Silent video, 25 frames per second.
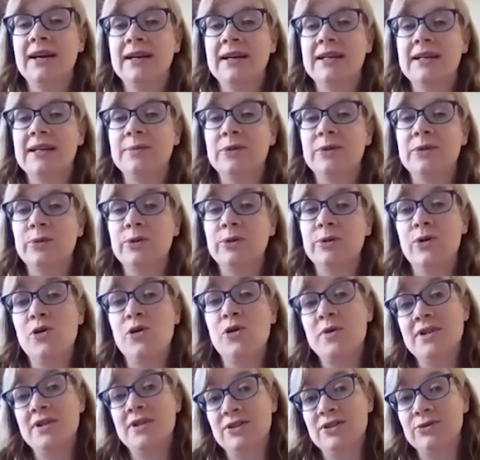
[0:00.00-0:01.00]
we were
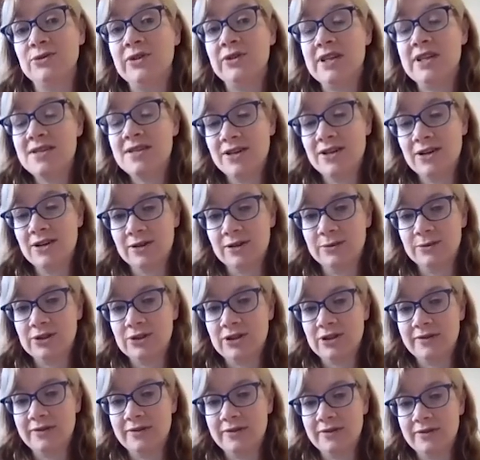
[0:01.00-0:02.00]
hoping to do it this year,
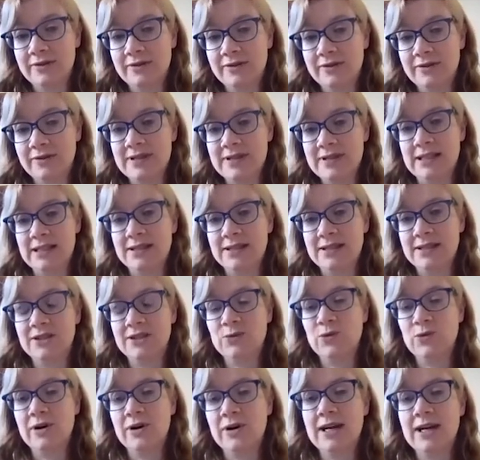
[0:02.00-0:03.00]
which obviously it didn't work
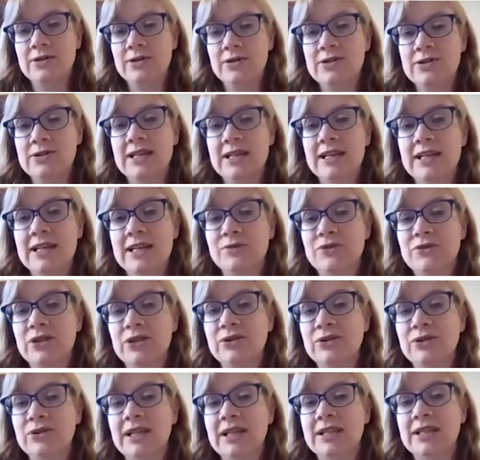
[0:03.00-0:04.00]
out, to look
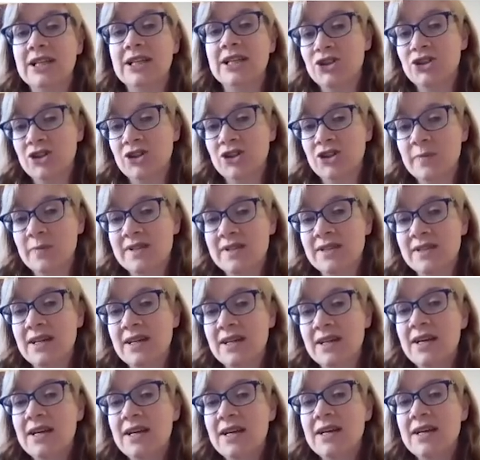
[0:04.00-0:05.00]
at kid shops.
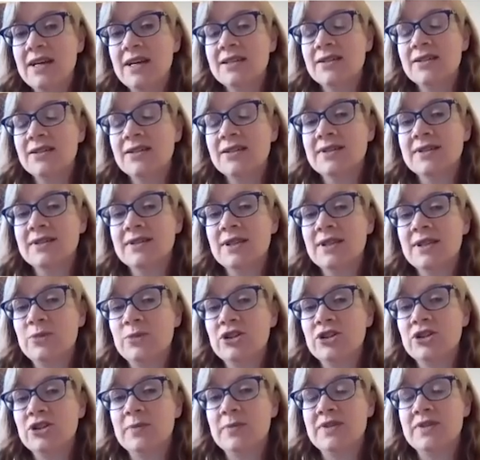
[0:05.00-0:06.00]
So SIP
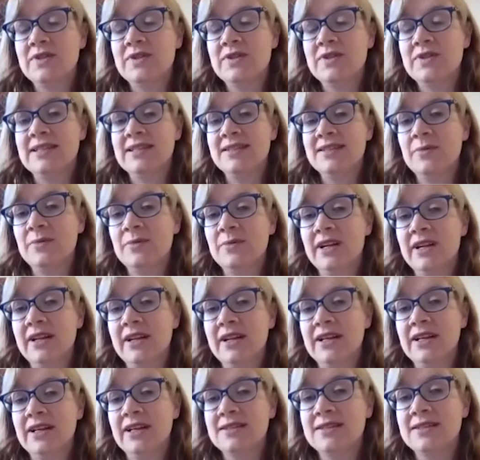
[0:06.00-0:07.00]
shops is
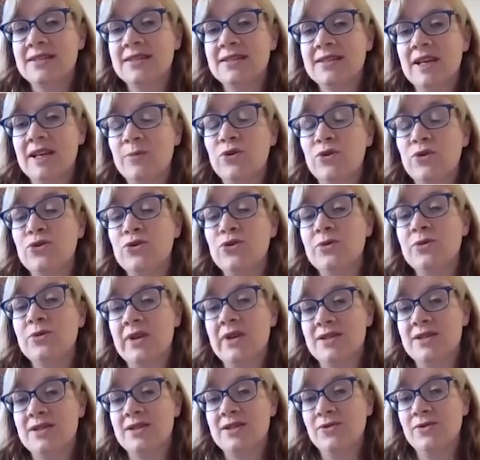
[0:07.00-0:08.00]
something that's a program
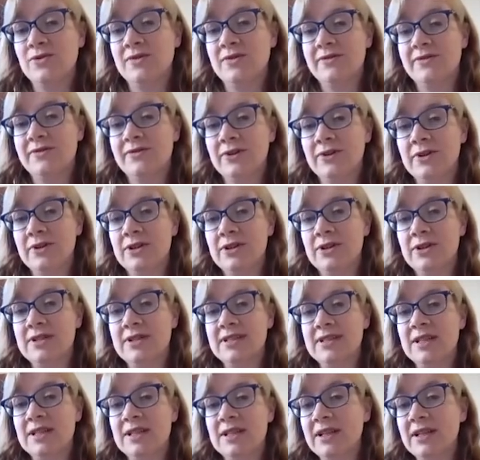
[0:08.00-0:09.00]
that's run for
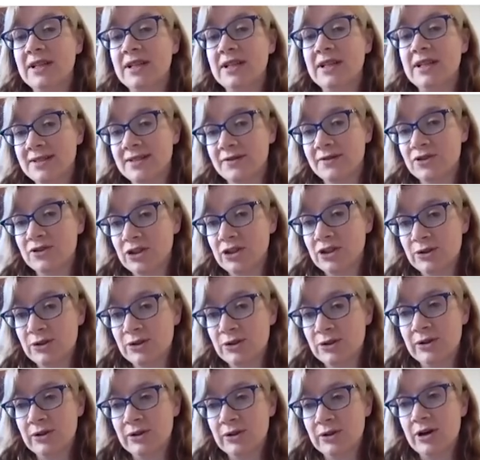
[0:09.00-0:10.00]
siblings of children
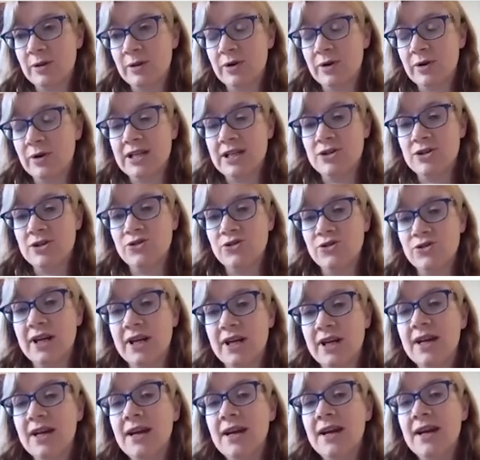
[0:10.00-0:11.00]
with acquired brain
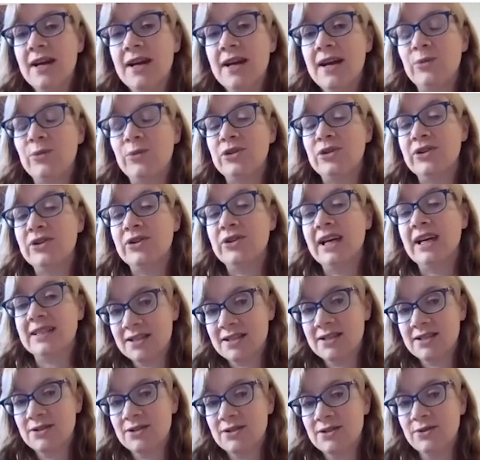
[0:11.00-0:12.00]
injury, and we're looking
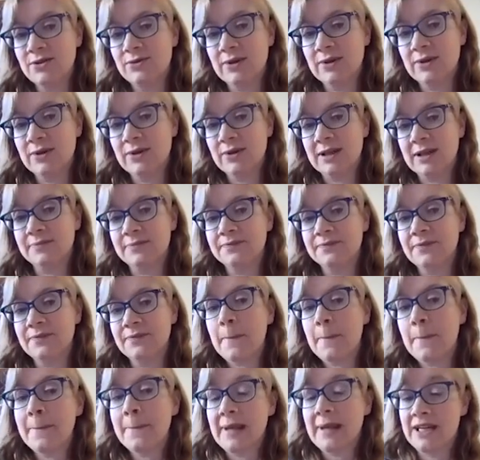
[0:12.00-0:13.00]
at adapting that
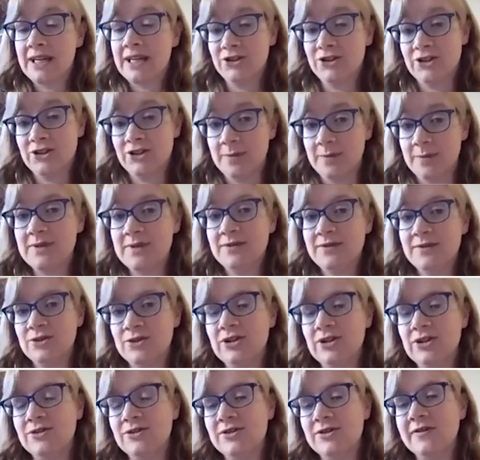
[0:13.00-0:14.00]
to
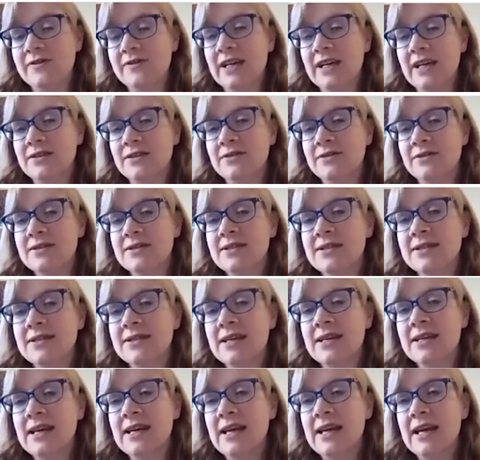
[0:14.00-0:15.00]
kid shops, so children
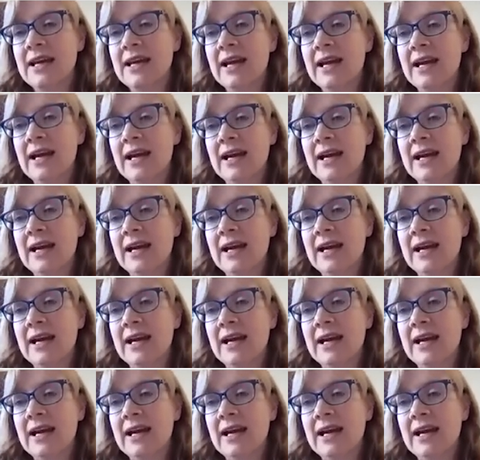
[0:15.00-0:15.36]
and adults.